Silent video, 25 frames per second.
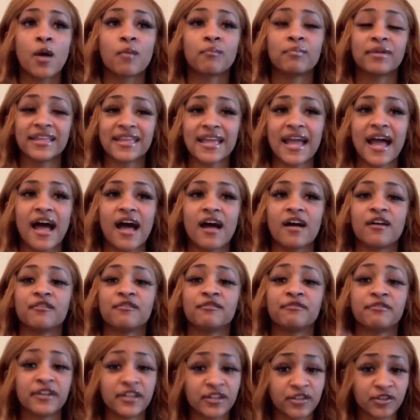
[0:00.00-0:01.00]
But yeah,
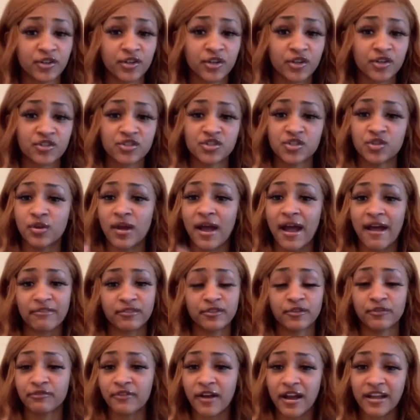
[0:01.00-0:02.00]
vendors, you
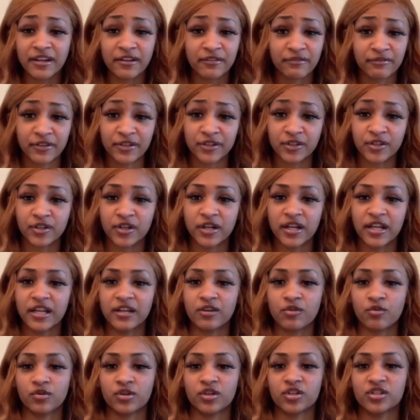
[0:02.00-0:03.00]
have to find a vendor
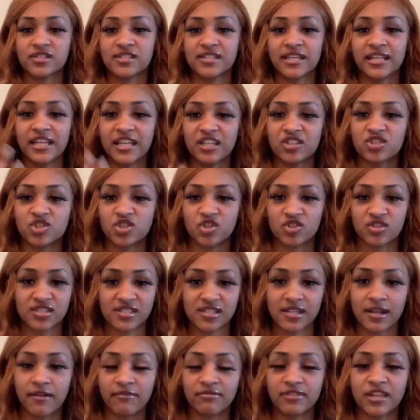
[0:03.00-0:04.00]
in order to get your
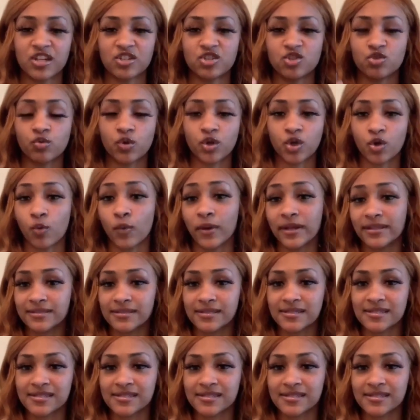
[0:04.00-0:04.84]
stuff that you are going to